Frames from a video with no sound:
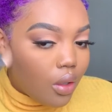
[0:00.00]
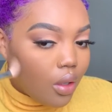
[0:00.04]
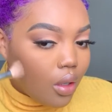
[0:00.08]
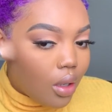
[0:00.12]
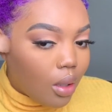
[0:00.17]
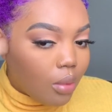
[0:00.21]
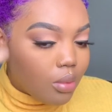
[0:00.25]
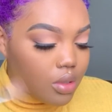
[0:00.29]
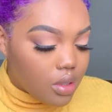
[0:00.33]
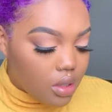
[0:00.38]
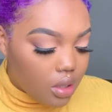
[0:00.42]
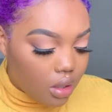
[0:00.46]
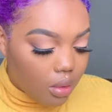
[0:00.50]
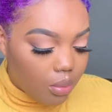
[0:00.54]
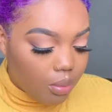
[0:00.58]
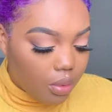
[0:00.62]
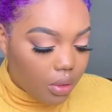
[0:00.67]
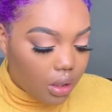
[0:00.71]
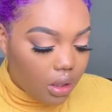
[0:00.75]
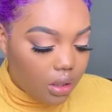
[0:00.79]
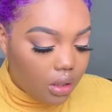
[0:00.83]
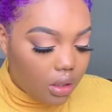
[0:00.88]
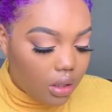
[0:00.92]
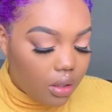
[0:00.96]
and I'm just gonna
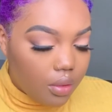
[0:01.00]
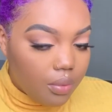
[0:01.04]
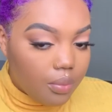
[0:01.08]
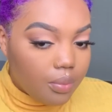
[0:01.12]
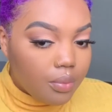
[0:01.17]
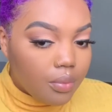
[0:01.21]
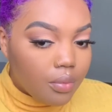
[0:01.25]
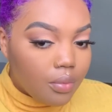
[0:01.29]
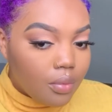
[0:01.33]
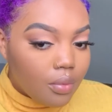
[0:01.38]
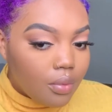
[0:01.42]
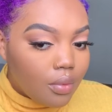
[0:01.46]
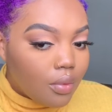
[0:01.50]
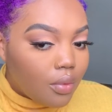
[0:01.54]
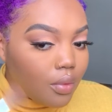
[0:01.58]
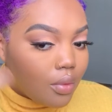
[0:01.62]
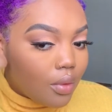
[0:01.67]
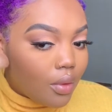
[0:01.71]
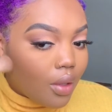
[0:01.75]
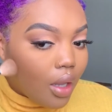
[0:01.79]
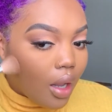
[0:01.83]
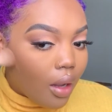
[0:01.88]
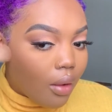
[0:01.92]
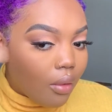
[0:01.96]
blend it.
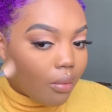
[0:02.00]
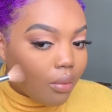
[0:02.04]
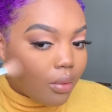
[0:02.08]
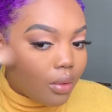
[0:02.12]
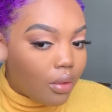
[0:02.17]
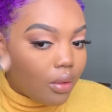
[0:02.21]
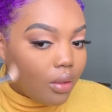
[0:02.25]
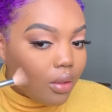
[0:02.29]
That